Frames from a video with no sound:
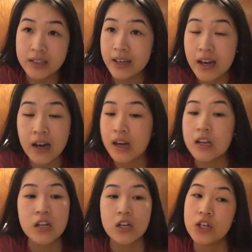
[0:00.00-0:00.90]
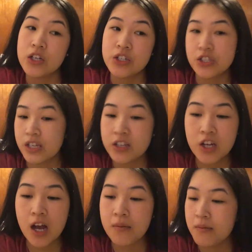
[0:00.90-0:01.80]
yeah, just get a
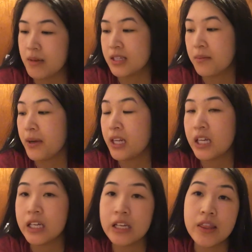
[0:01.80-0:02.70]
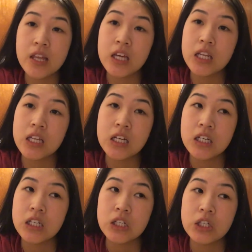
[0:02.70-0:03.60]
job, make some money, and then
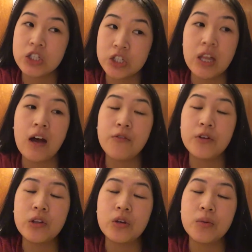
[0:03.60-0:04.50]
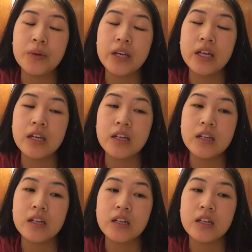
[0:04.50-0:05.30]
chill out for a little bit